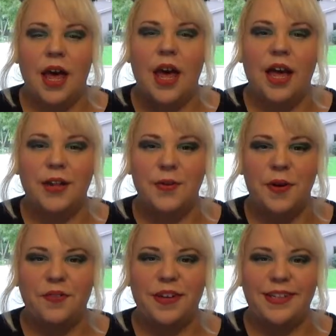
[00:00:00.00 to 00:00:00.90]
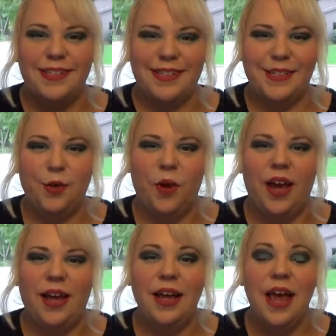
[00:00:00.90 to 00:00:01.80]
Hello my friends, it's
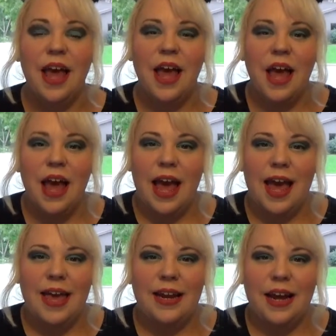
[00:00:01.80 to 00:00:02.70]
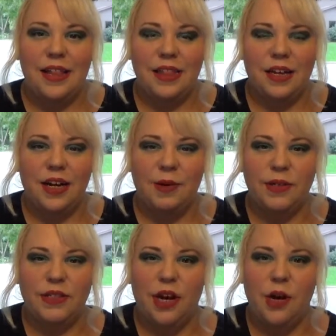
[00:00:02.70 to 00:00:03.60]
Ria, and I thought I
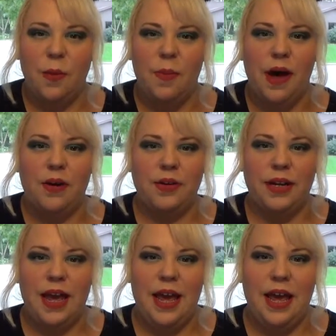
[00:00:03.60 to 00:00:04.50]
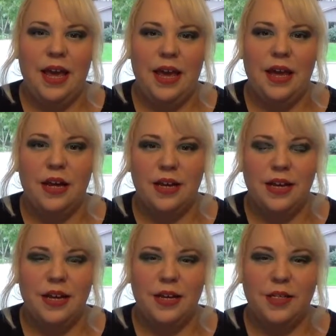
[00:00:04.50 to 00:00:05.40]
would talk about a
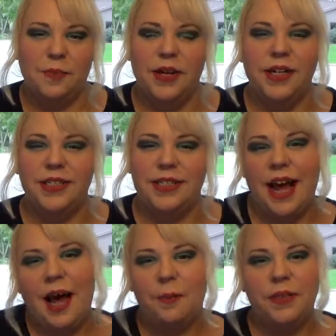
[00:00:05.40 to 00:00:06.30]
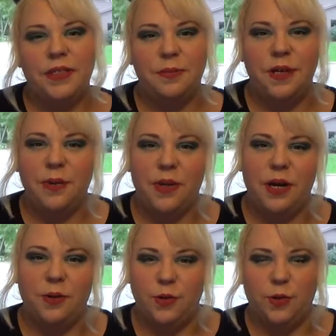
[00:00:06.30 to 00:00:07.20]
experience that happened to me when
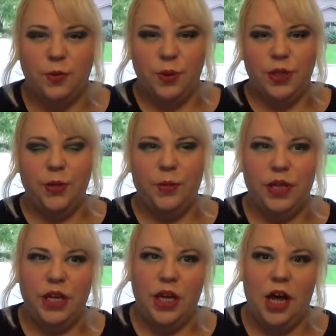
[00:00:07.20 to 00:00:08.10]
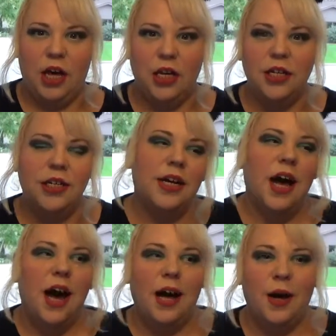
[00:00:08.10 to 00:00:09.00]
I was really young.
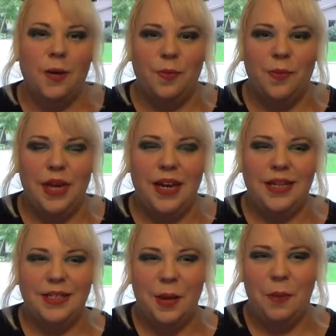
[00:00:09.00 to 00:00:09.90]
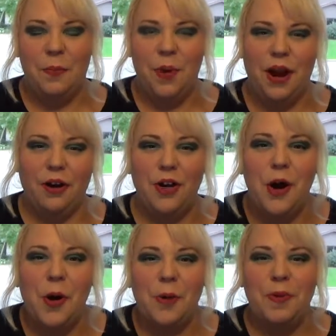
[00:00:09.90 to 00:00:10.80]
It is a
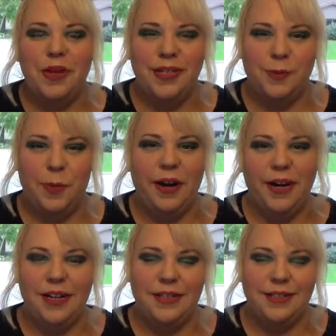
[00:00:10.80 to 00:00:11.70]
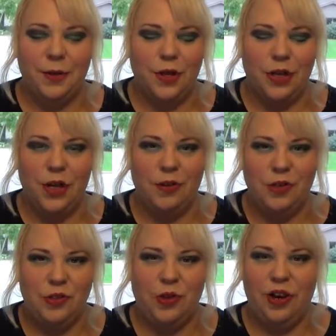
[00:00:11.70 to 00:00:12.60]
paranormal experience, or a
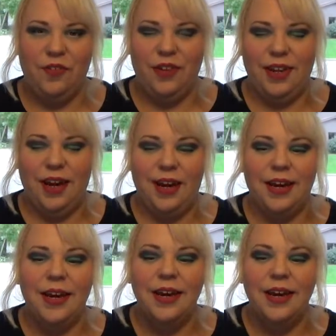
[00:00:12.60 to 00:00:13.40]
ghost story if you like,